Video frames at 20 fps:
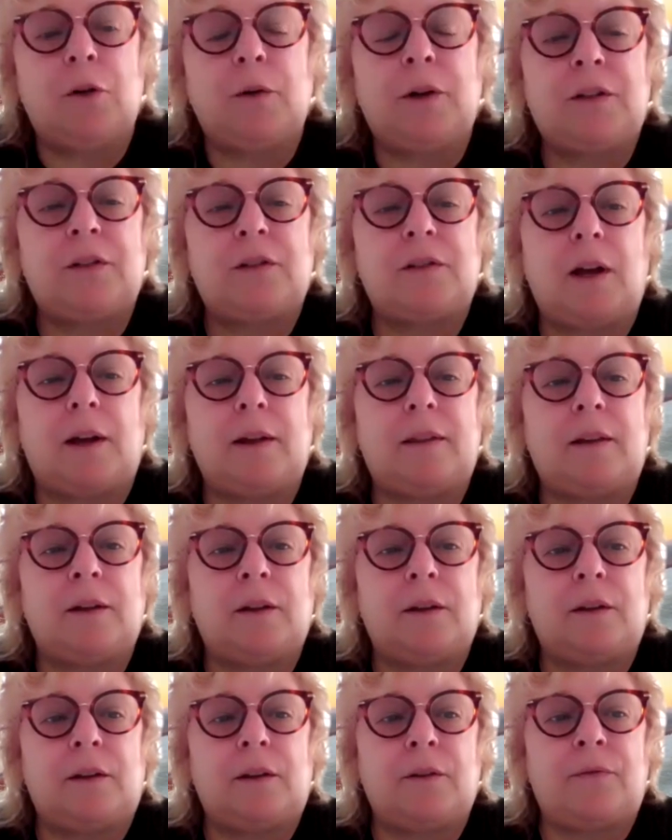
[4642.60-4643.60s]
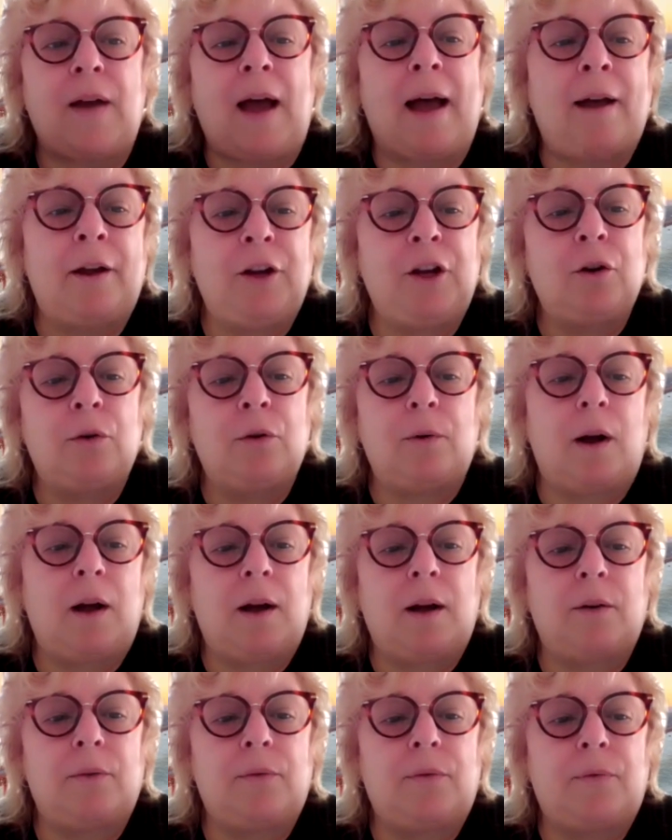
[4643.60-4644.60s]
it's the value
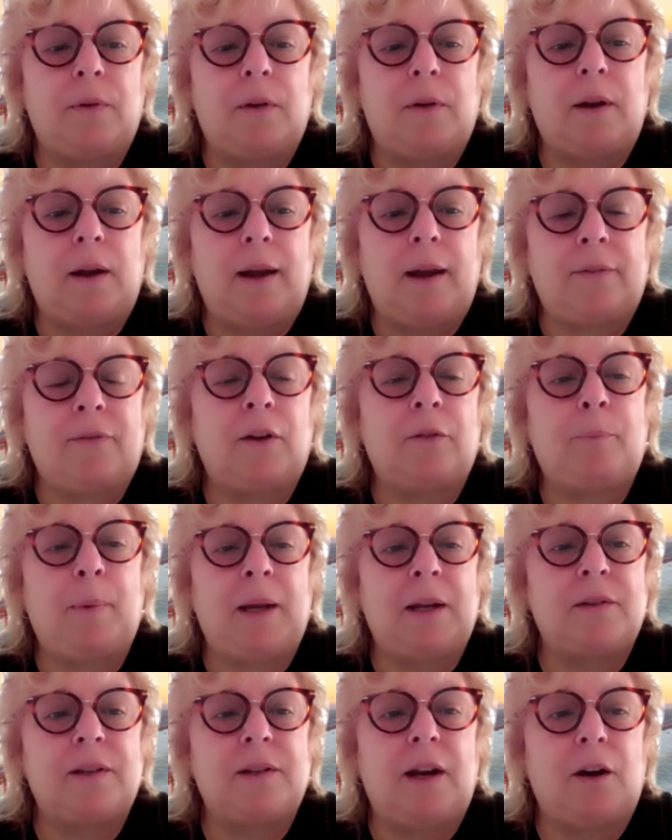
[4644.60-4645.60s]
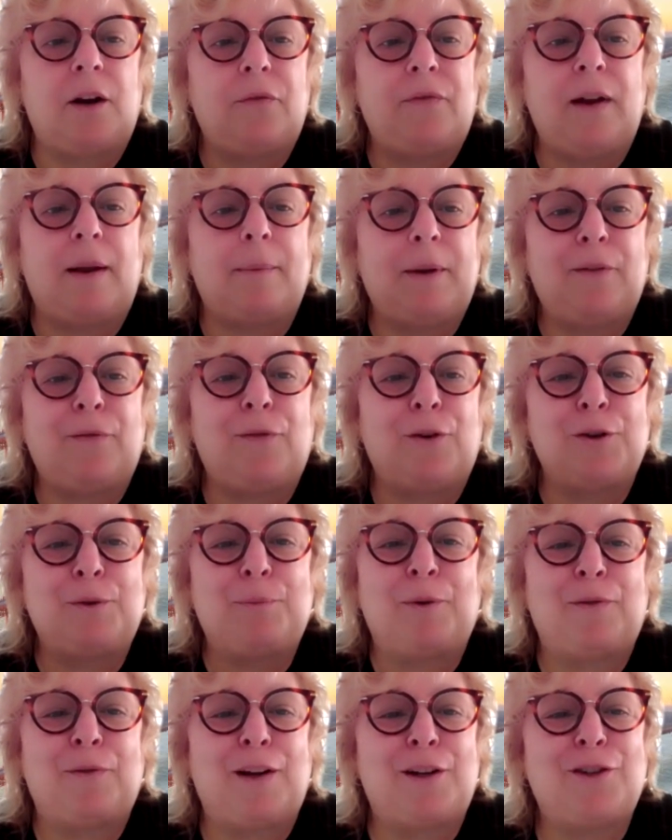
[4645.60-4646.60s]
of FFPSA or Family First
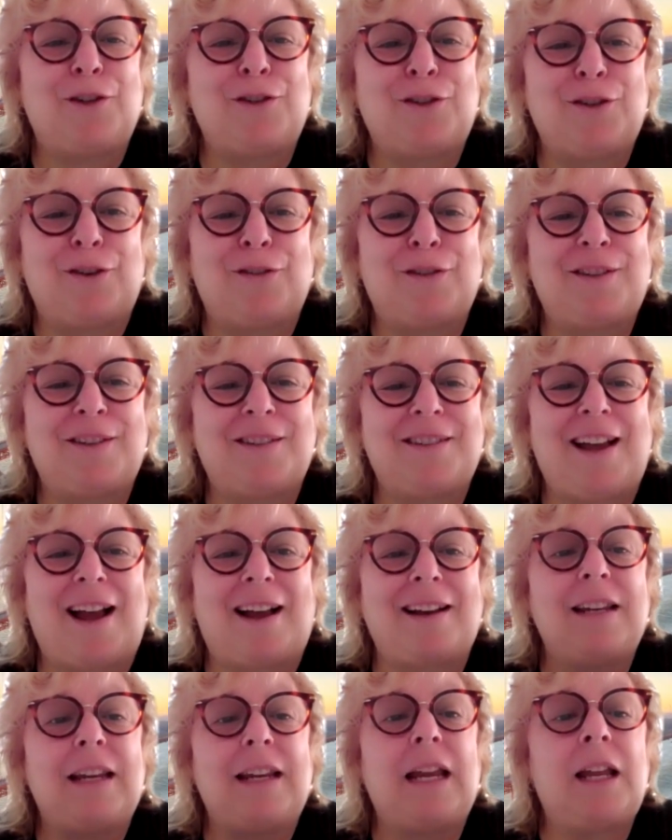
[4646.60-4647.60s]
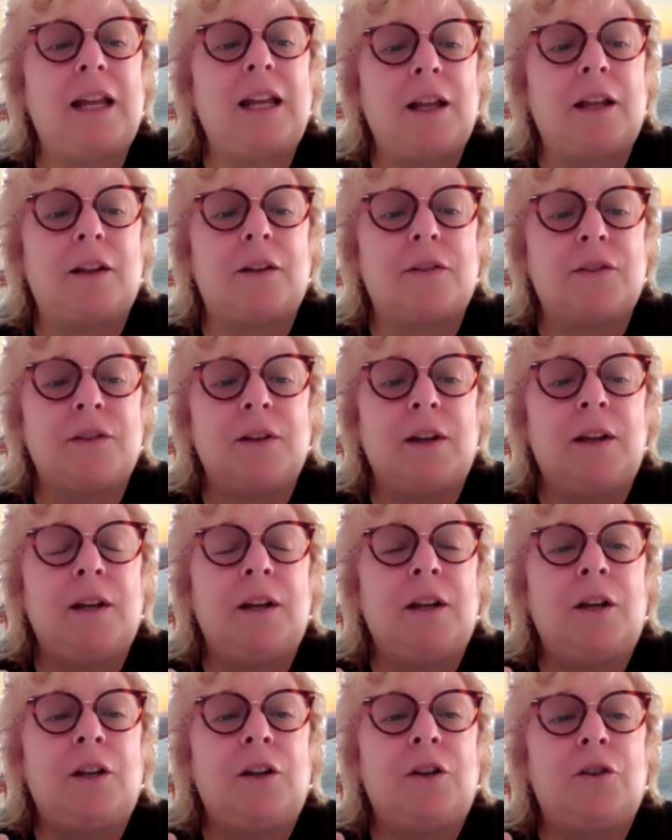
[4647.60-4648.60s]
Prevention Services Act is
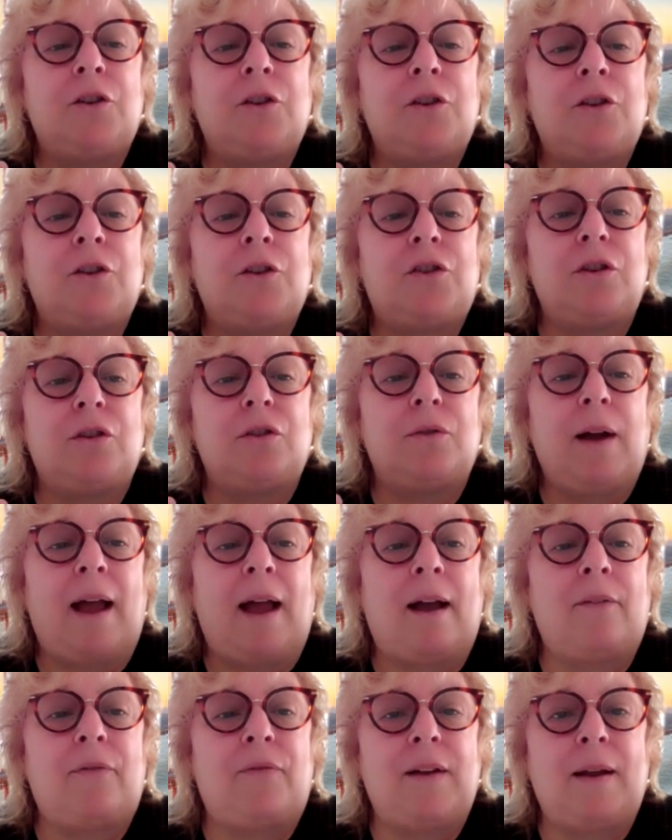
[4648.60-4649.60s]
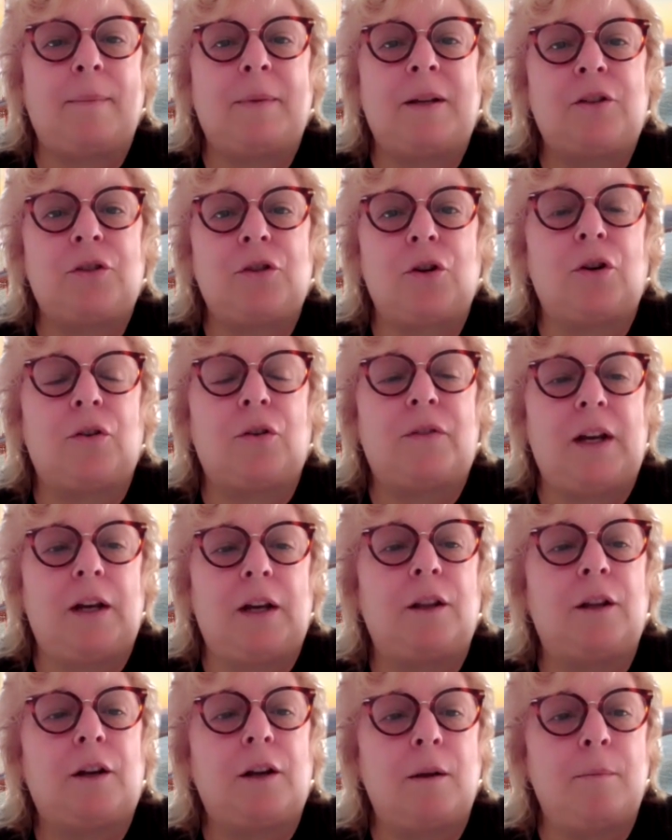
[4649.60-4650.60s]
to have families served
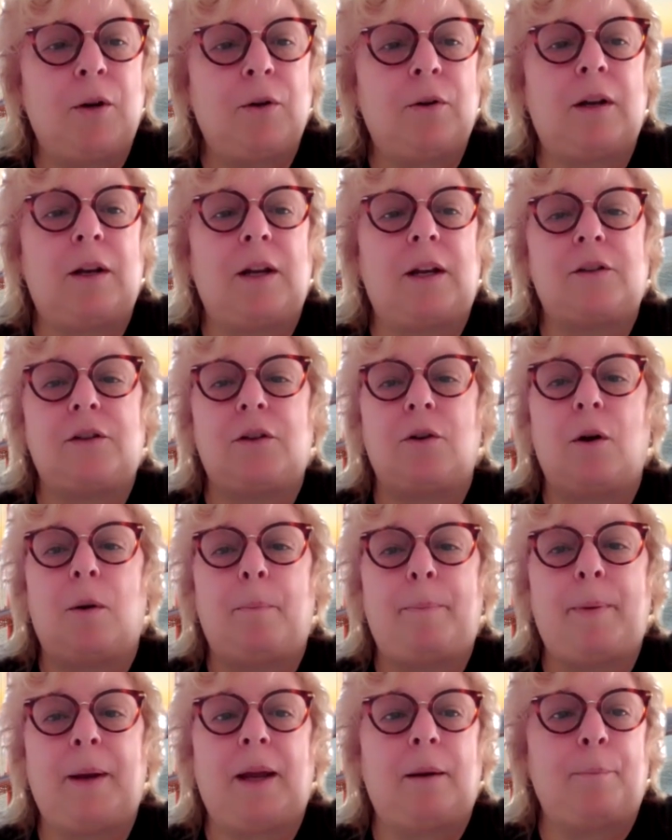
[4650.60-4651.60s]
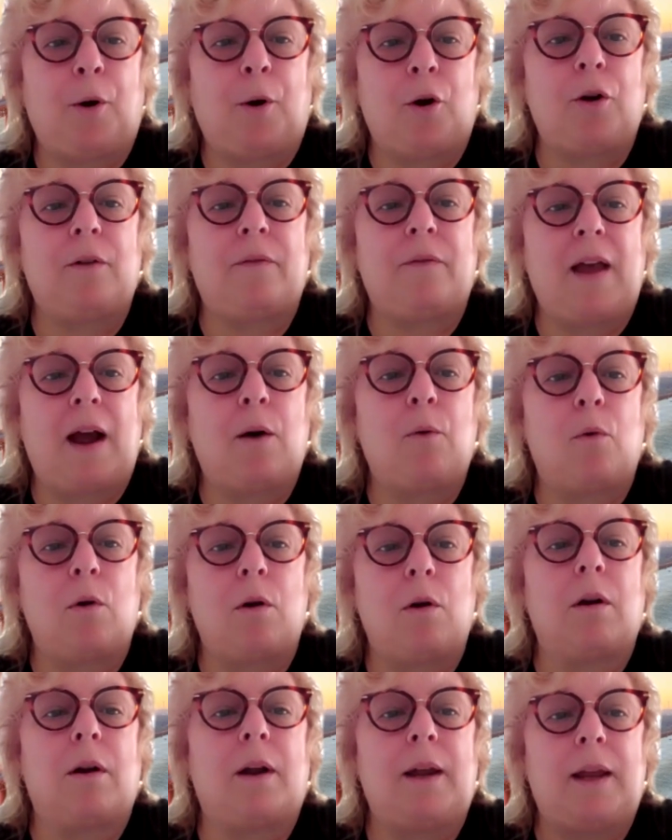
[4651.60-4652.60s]
in the community. So a big part of that
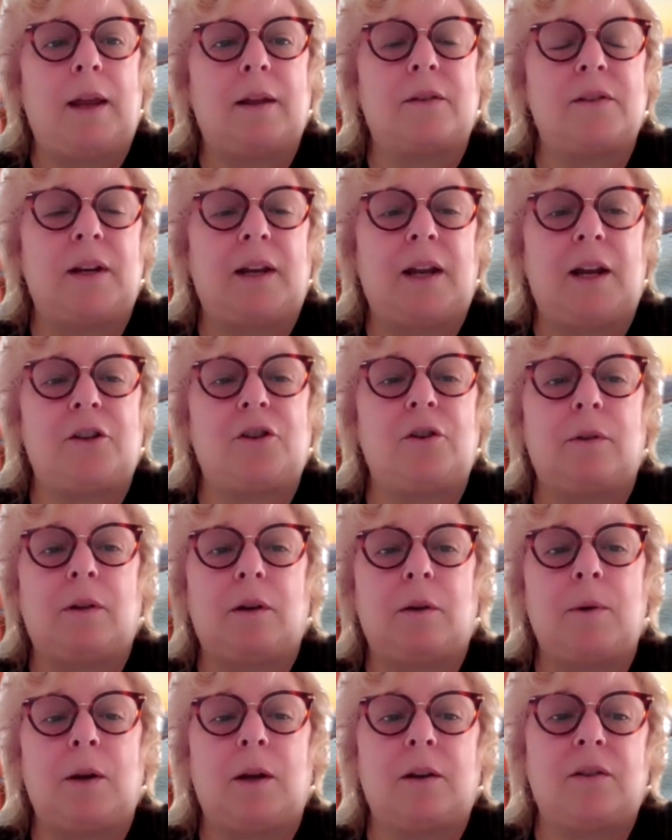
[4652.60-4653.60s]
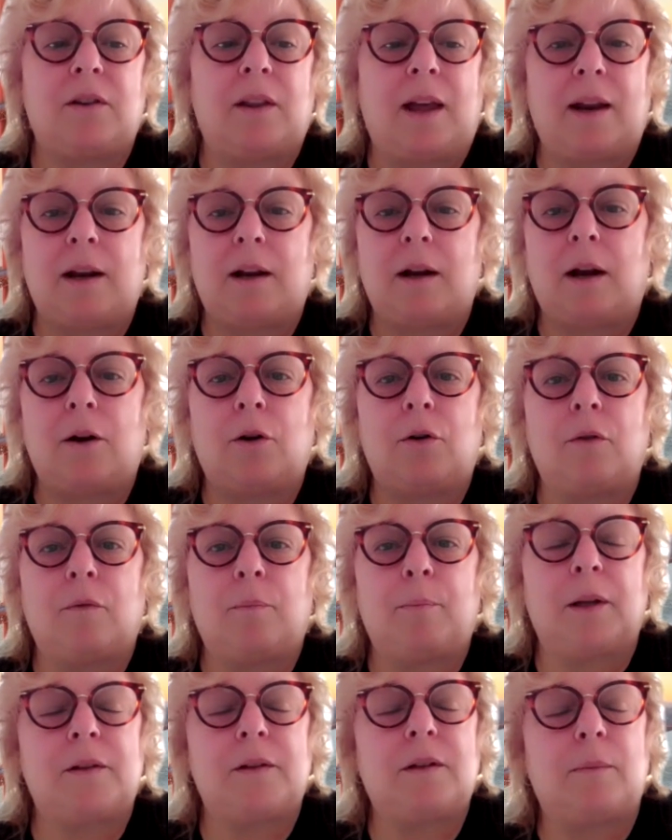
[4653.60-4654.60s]
work is engaging with the community. To that, and I don't know if
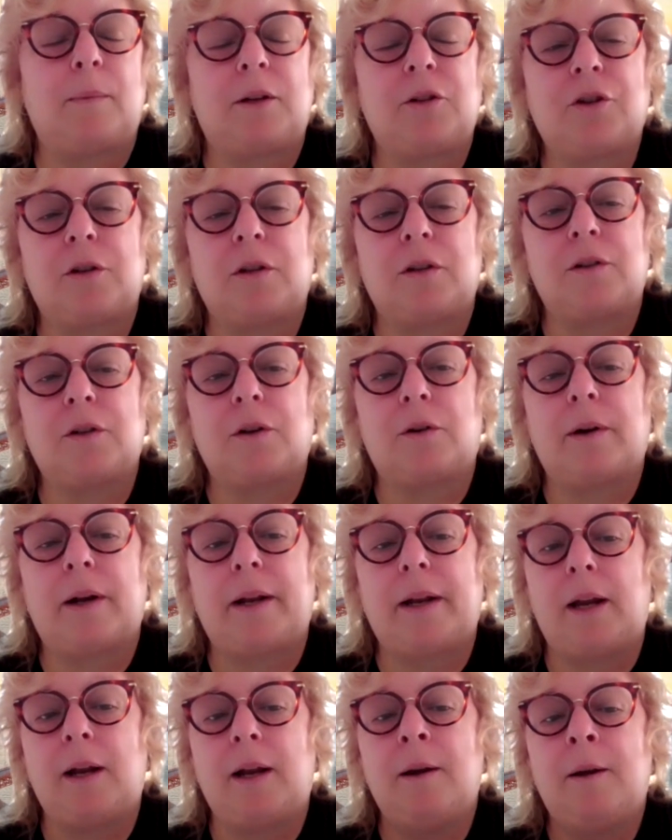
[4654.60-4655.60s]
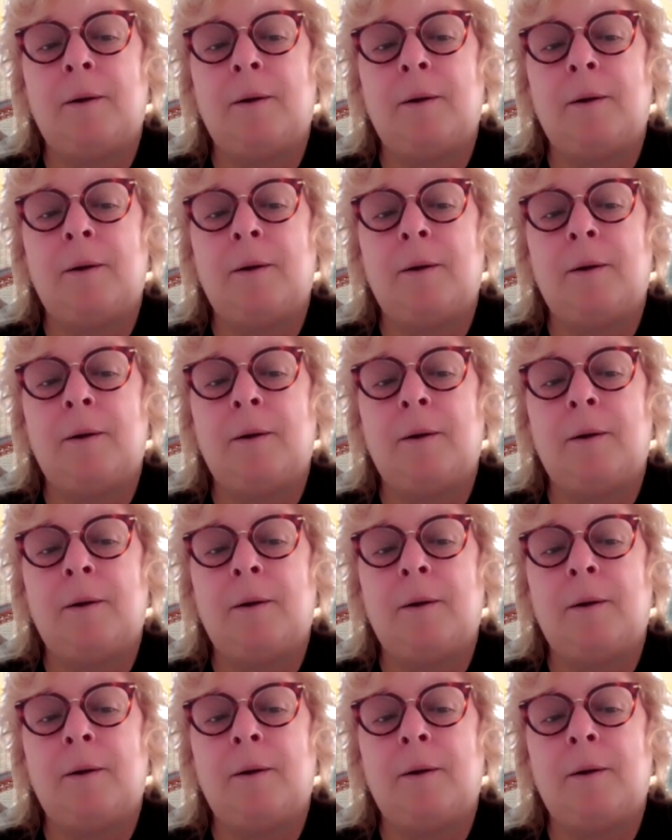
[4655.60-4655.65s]
Melissa mentioned this already,